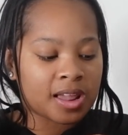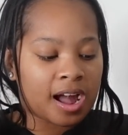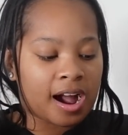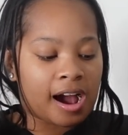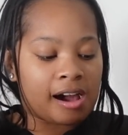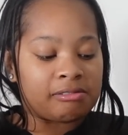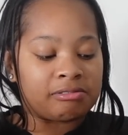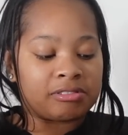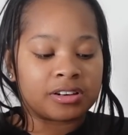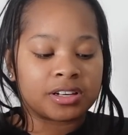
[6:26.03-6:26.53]

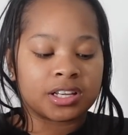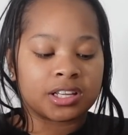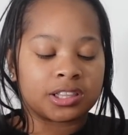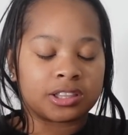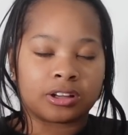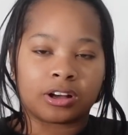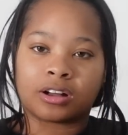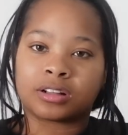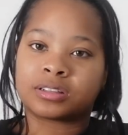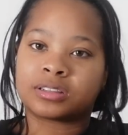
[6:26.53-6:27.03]
I really
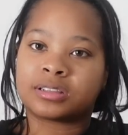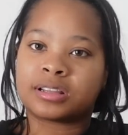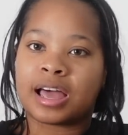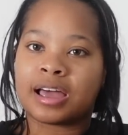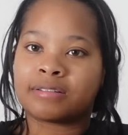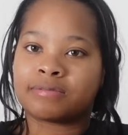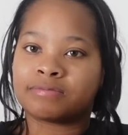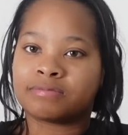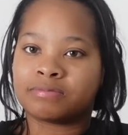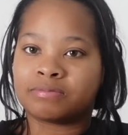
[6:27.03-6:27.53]
thought
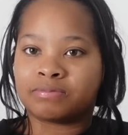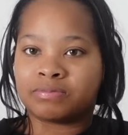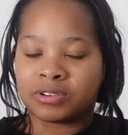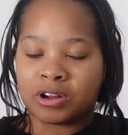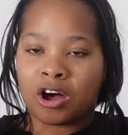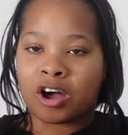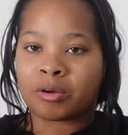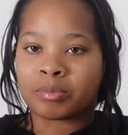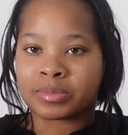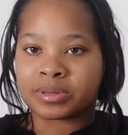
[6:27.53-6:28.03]
that
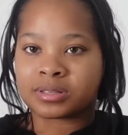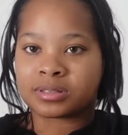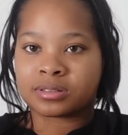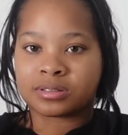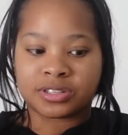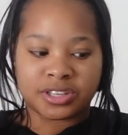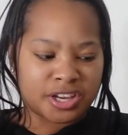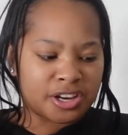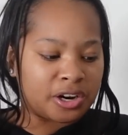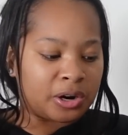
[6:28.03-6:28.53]

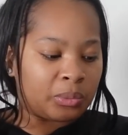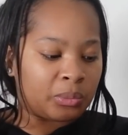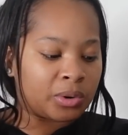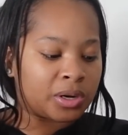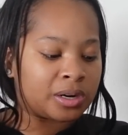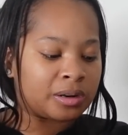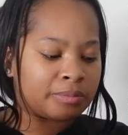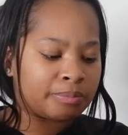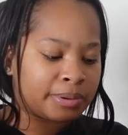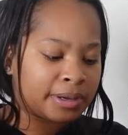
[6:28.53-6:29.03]
Vlogmas year
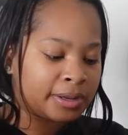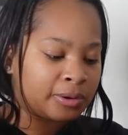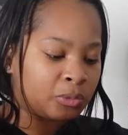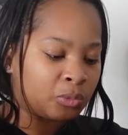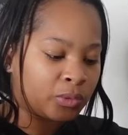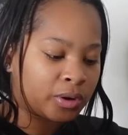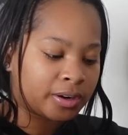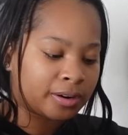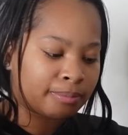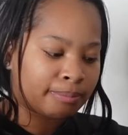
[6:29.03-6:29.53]
would have
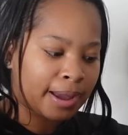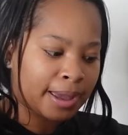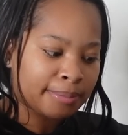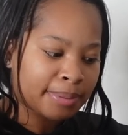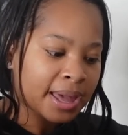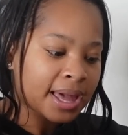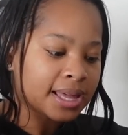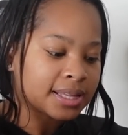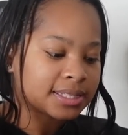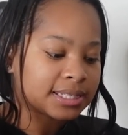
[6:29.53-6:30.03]
been one of my
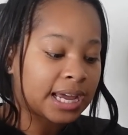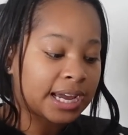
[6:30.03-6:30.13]
best.